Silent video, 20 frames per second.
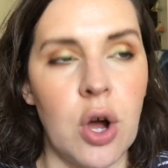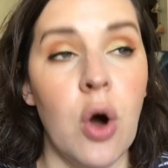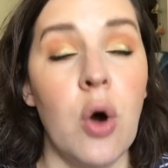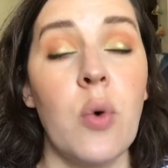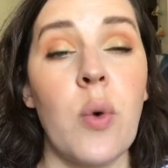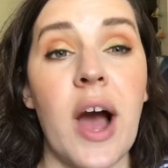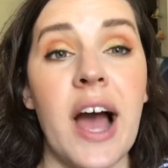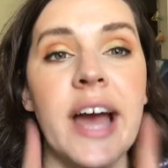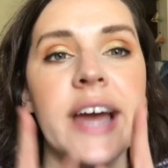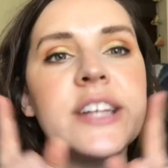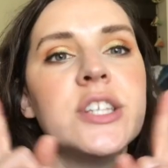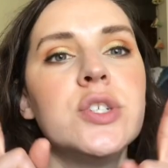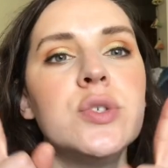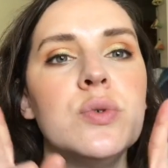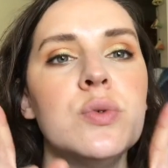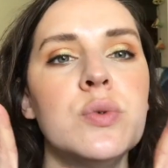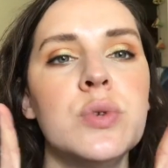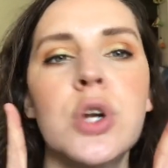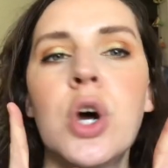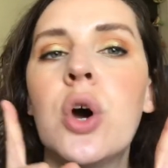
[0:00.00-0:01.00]
Oh, I
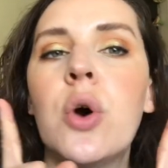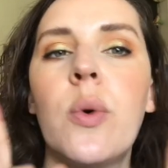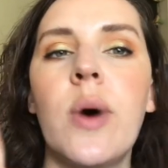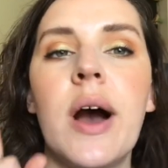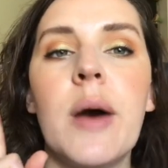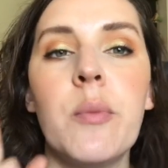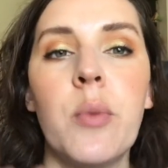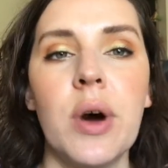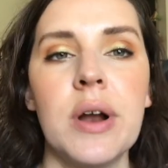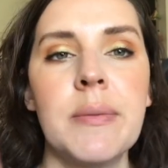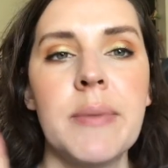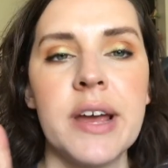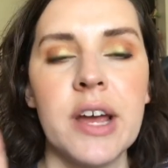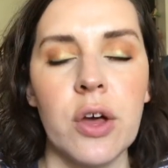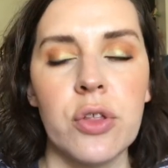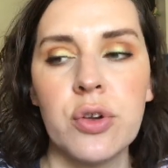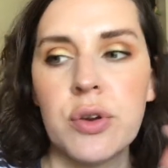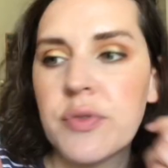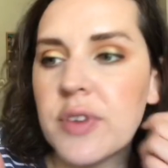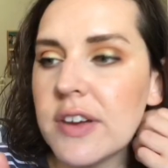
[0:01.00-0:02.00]
do know one of my
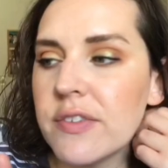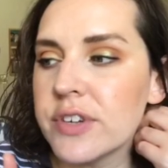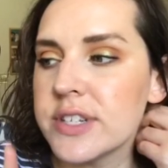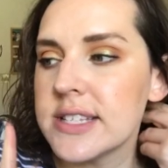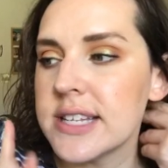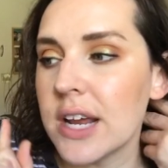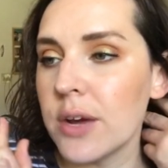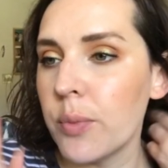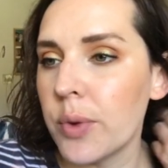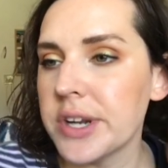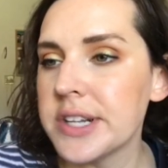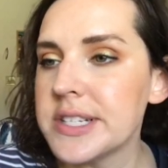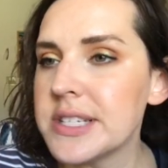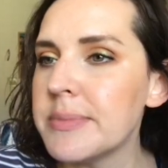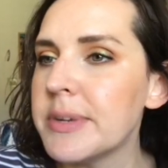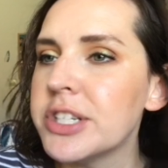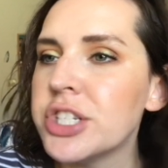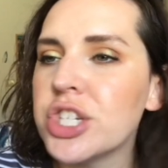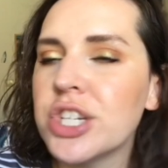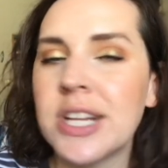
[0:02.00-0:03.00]
other favorites that I wanted
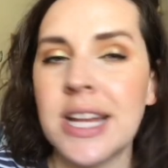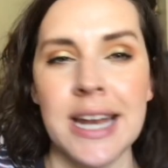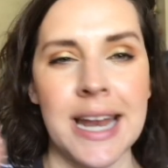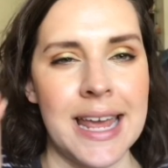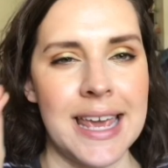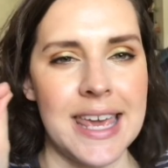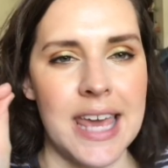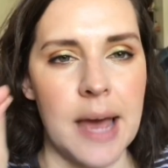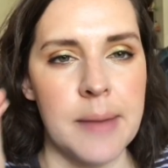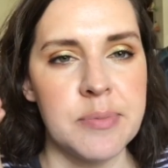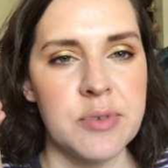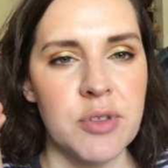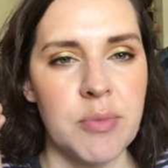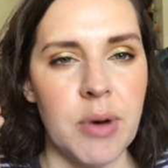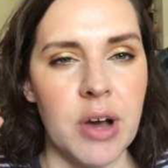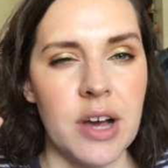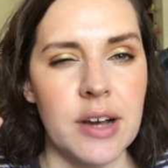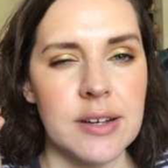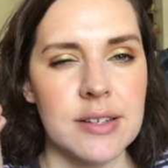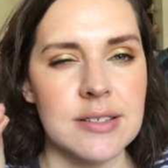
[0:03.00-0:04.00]
to mention, and I kept the
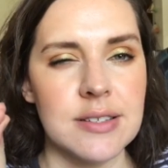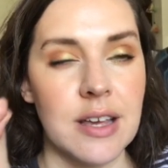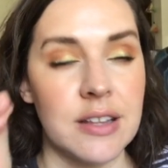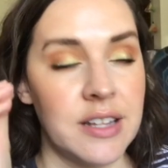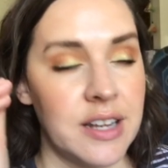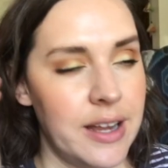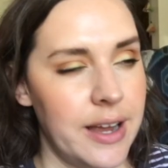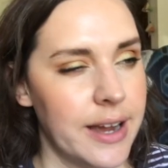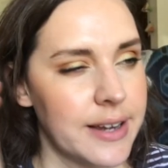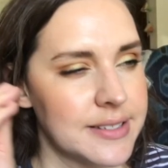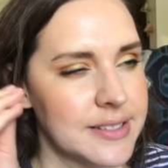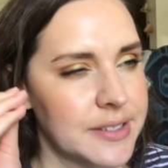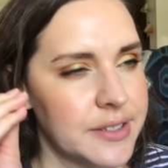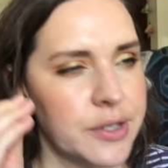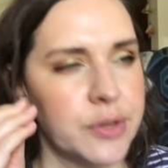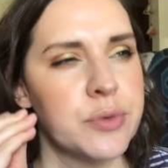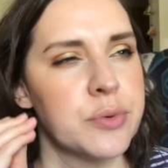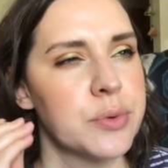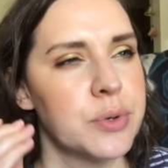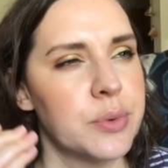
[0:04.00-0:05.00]
box and then I
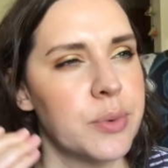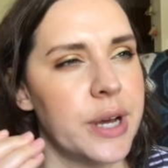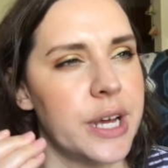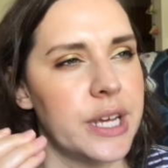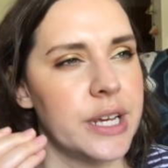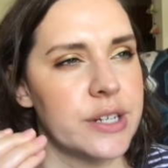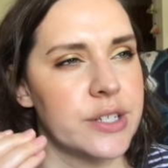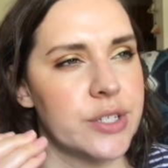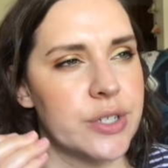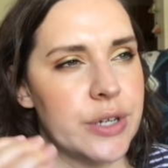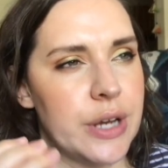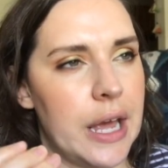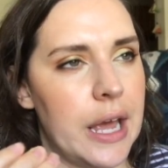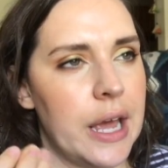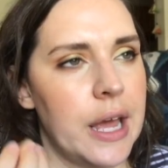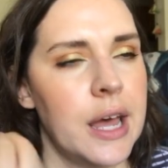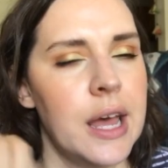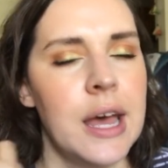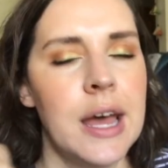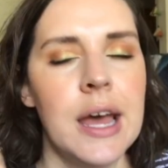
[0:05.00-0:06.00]
accidentally threw it away
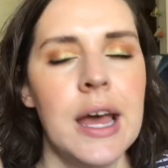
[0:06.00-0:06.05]
yesterday.